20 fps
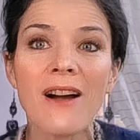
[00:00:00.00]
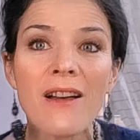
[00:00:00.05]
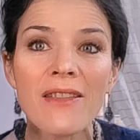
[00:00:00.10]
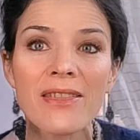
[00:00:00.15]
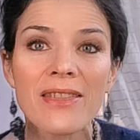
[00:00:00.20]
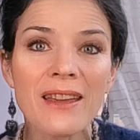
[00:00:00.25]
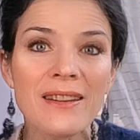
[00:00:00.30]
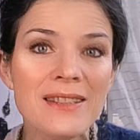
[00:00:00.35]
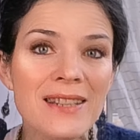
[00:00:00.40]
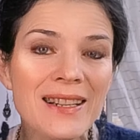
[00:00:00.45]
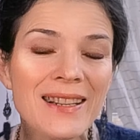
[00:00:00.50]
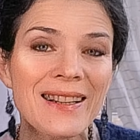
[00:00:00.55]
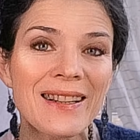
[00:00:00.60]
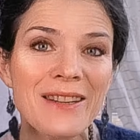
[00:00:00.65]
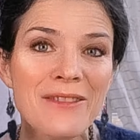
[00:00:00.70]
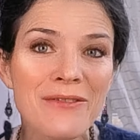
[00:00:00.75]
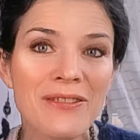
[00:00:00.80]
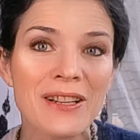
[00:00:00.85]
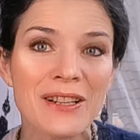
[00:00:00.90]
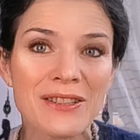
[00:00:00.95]

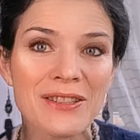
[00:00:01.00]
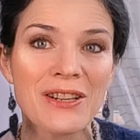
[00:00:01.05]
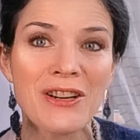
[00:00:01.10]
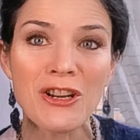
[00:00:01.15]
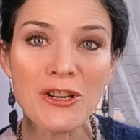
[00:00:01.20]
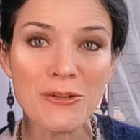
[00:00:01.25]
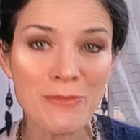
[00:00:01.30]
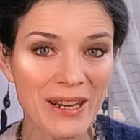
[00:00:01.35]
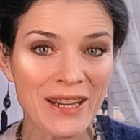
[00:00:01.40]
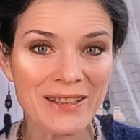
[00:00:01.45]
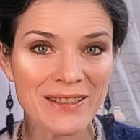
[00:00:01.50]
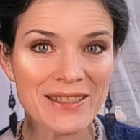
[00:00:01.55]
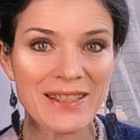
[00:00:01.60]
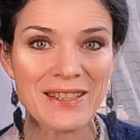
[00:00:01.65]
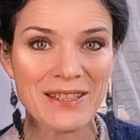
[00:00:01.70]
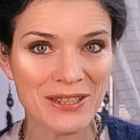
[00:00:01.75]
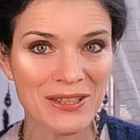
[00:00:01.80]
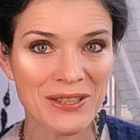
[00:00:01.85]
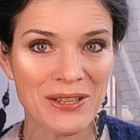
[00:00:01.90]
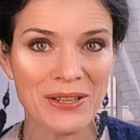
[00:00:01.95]
authentically feels good because it's